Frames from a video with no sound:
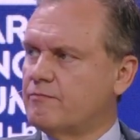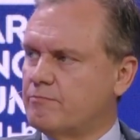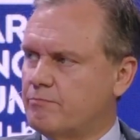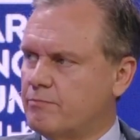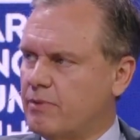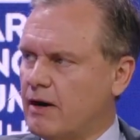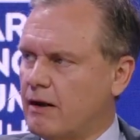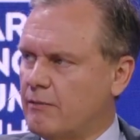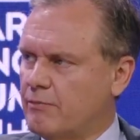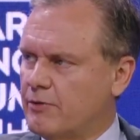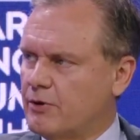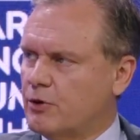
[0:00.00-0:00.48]

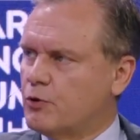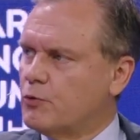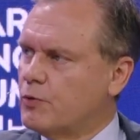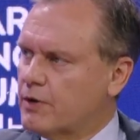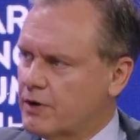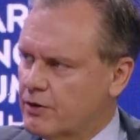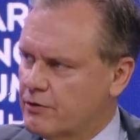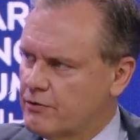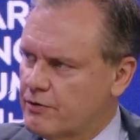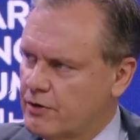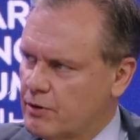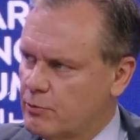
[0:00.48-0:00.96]
probably
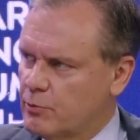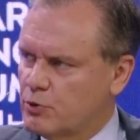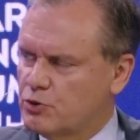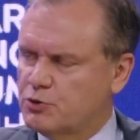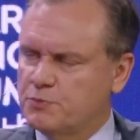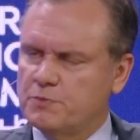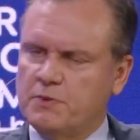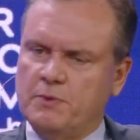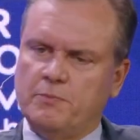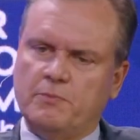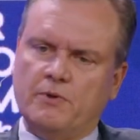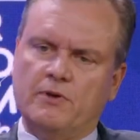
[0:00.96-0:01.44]
quicker than
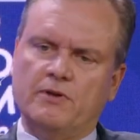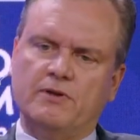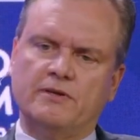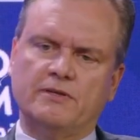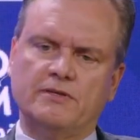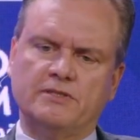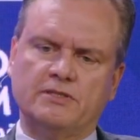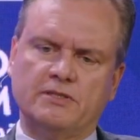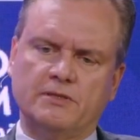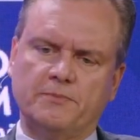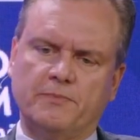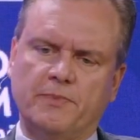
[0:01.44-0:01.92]
most people
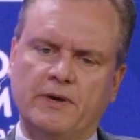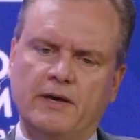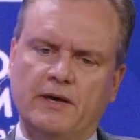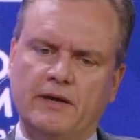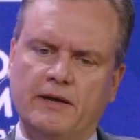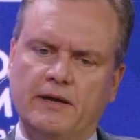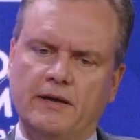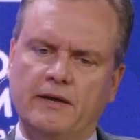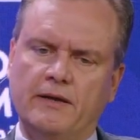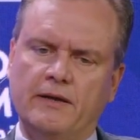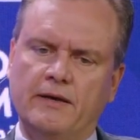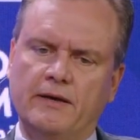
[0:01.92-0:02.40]

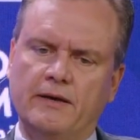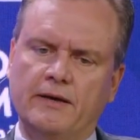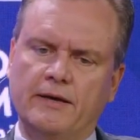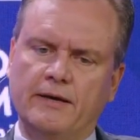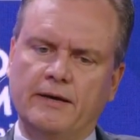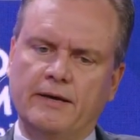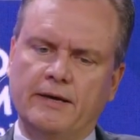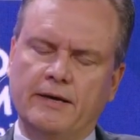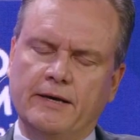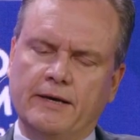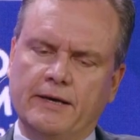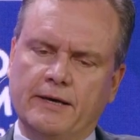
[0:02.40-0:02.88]
anticipated,
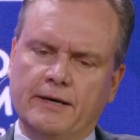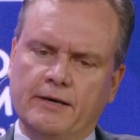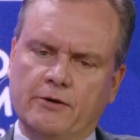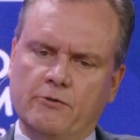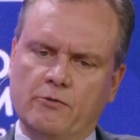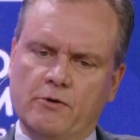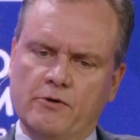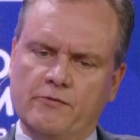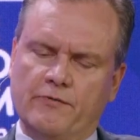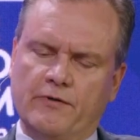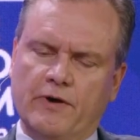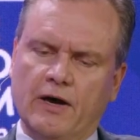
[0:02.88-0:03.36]

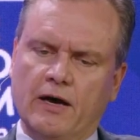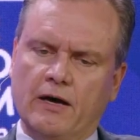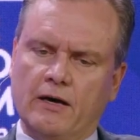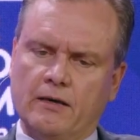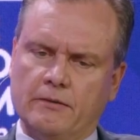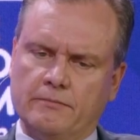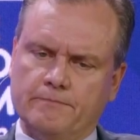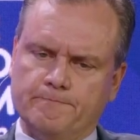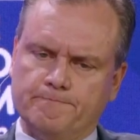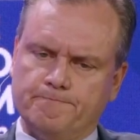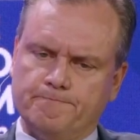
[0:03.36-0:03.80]
we've got